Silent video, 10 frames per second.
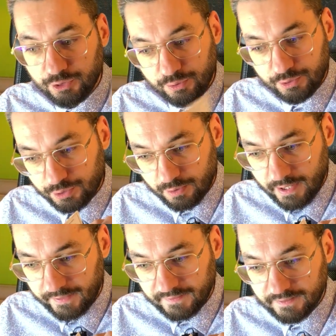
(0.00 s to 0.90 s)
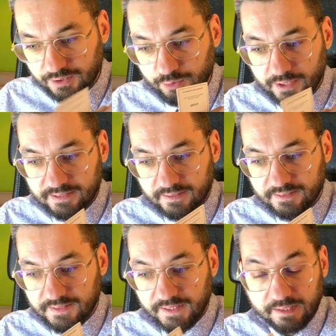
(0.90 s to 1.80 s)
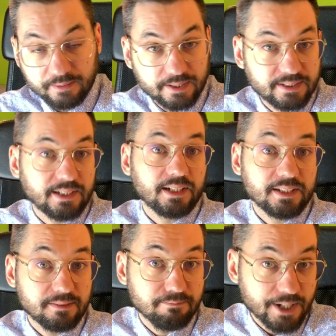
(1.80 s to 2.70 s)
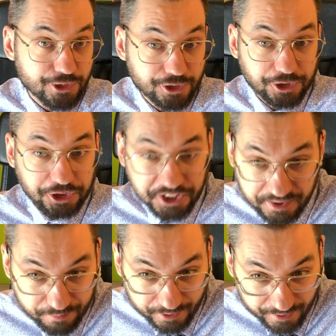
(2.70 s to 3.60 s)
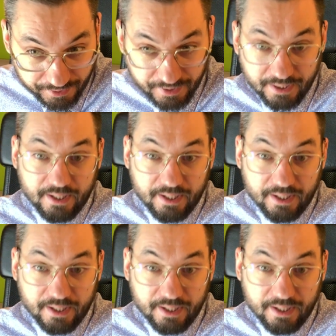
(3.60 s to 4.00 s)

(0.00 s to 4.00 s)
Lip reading: do try this Oud Essentiel because it is much cheaper.